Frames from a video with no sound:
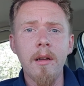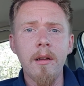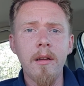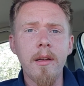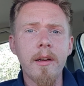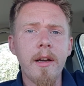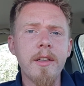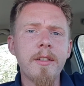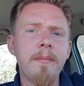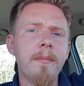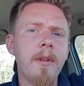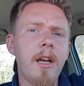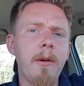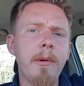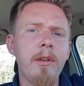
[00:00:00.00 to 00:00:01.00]
Alright guys,
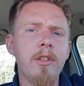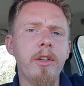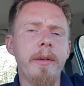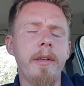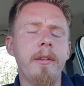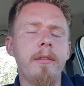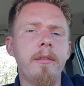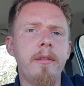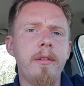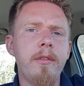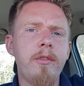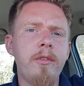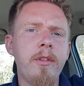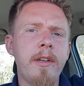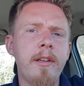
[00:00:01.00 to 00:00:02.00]
how are we all doing?
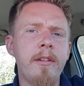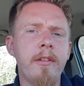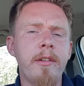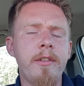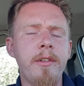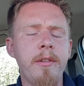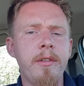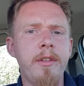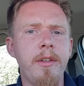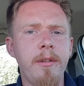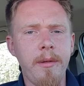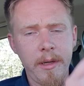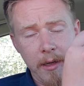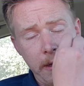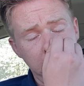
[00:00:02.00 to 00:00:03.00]

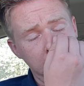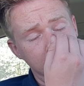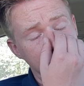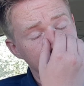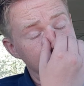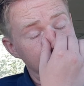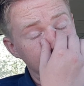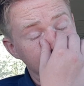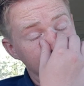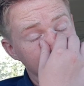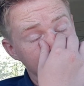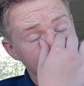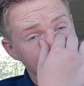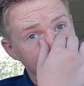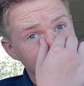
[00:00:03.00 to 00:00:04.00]
20922 here.
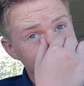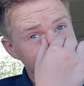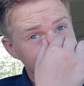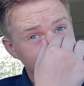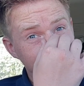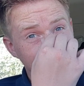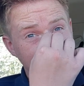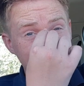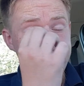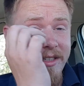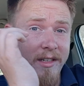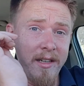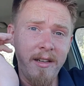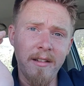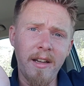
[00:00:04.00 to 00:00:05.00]
Just
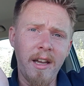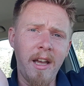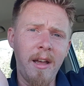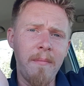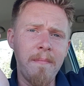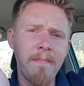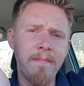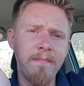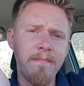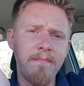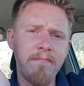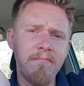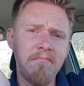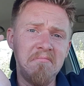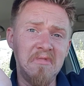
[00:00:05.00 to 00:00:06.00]
basically,
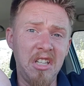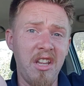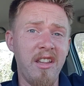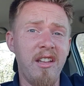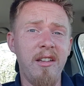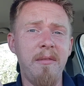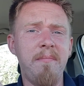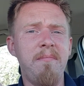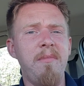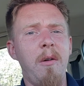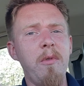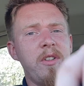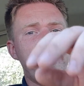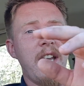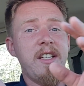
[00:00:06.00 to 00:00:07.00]
another, I
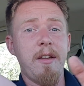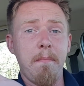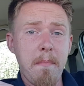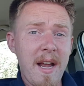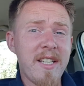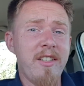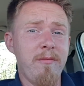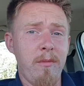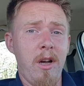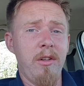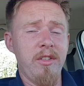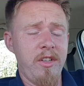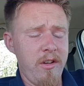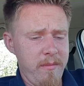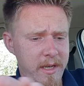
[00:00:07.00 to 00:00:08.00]
wouldn't say it's a massive
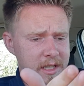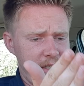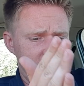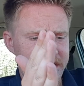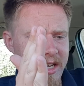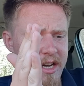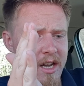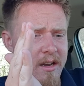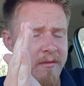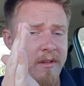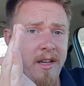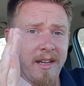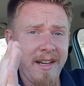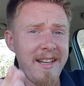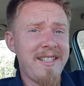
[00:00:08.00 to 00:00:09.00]
milestone, but it's
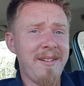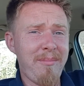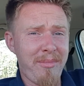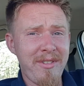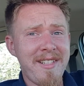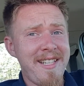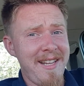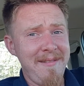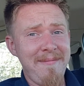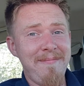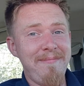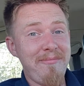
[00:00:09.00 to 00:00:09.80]
getting pretty